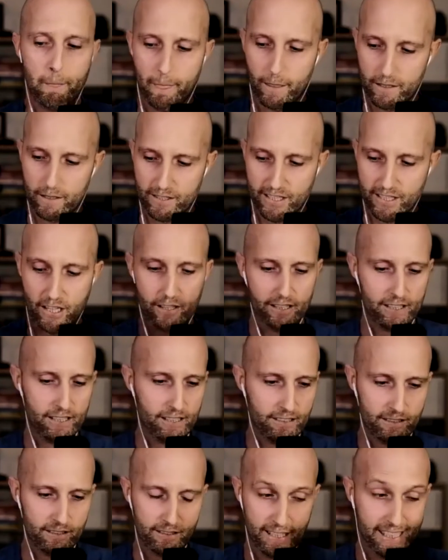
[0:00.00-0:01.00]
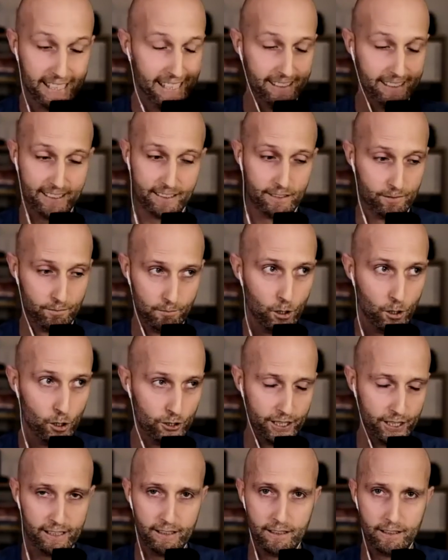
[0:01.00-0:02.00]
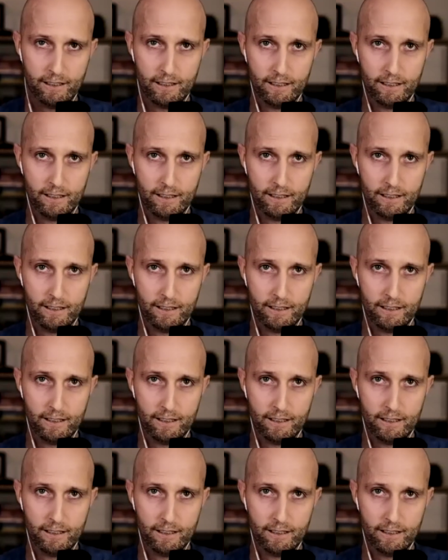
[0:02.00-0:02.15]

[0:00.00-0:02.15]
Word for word: Started this the next Monday.